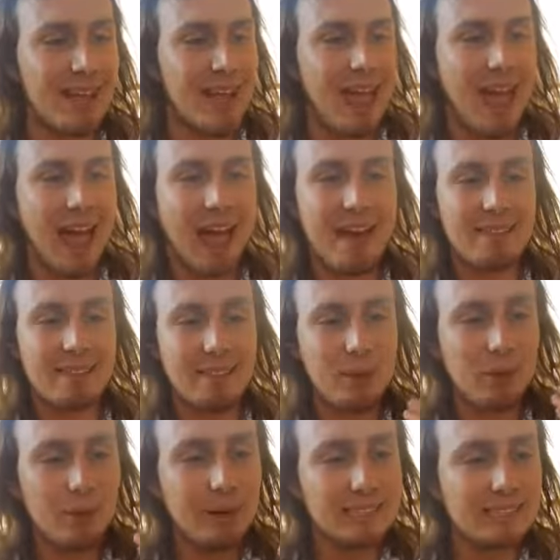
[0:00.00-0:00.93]
And
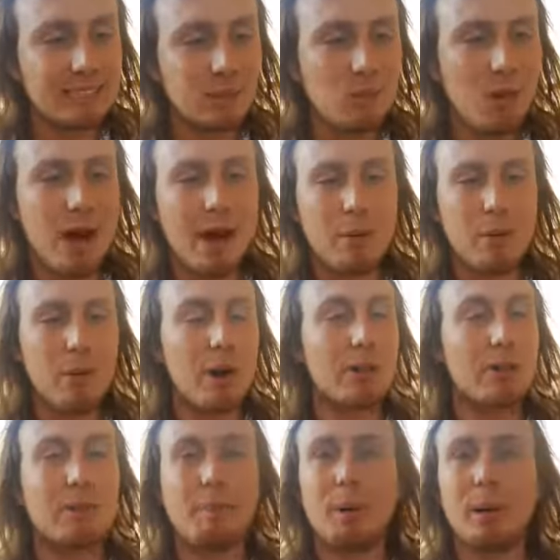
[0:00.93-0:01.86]
the reason why I
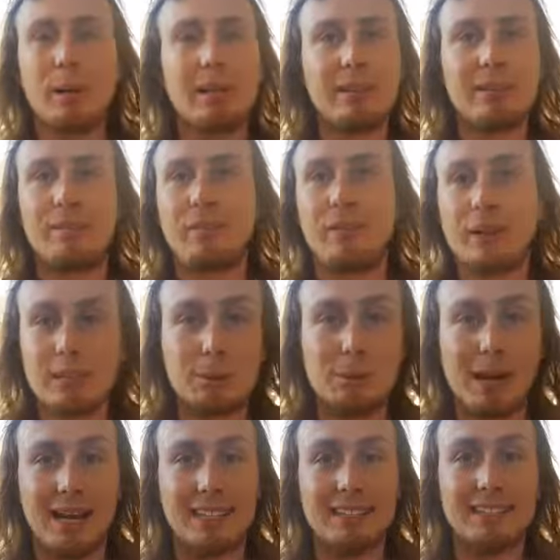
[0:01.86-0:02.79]
wrote the book in the first
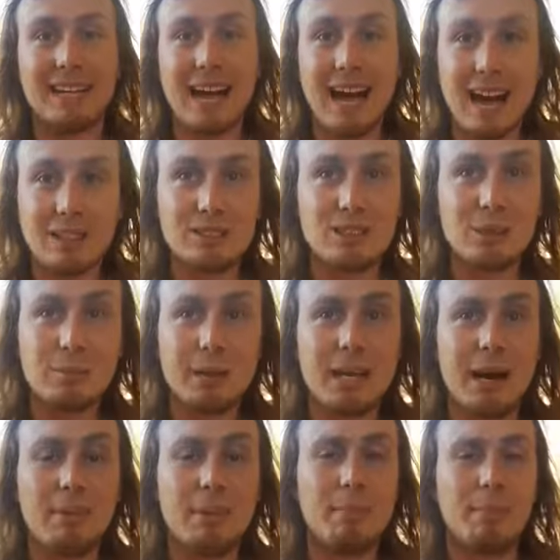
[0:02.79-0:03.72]
place, How to
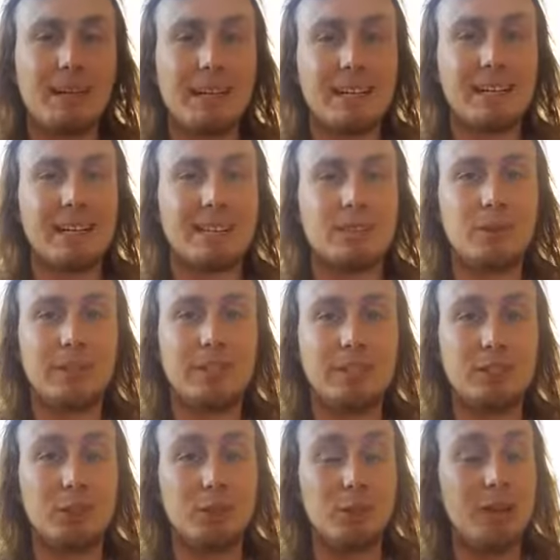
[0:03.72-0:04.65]
Become a Millionaire
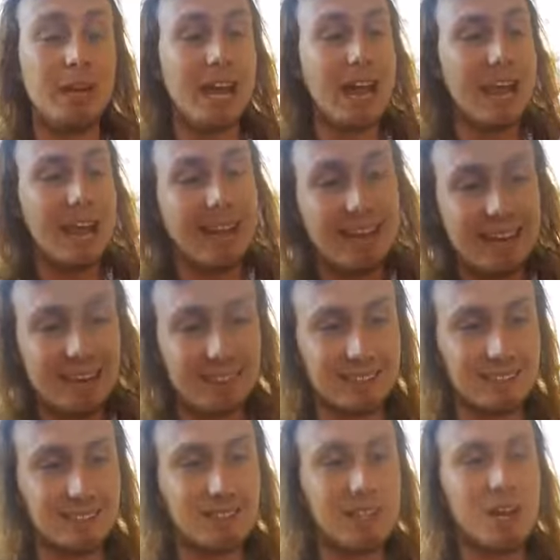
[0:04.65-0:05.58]
22,
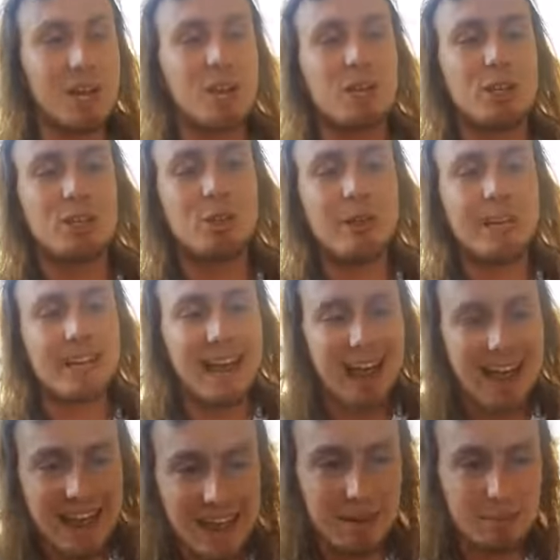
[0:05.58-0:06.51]
is to
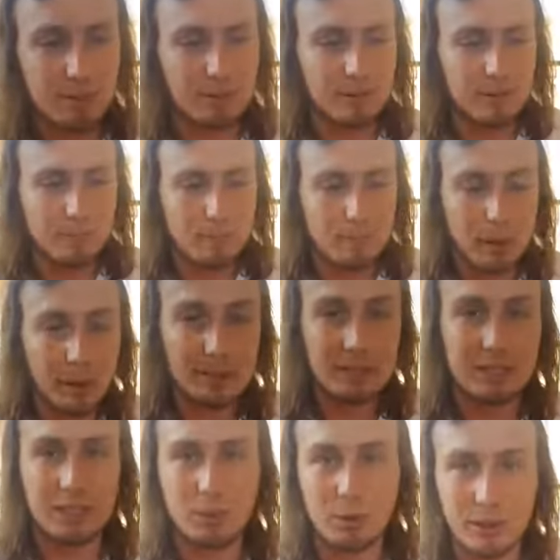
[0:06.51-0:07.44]
enable the
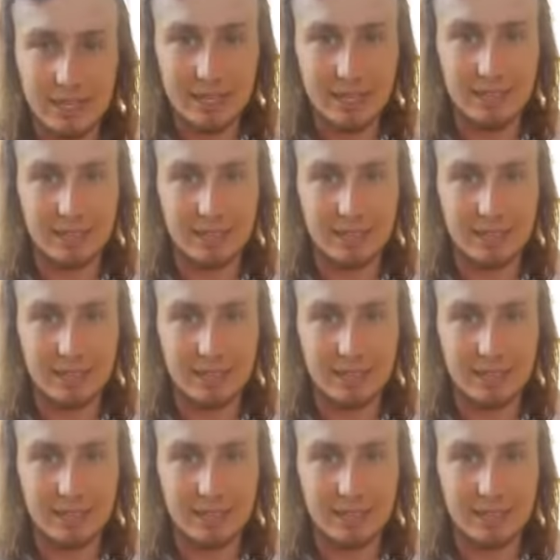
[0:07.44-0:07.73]
person reading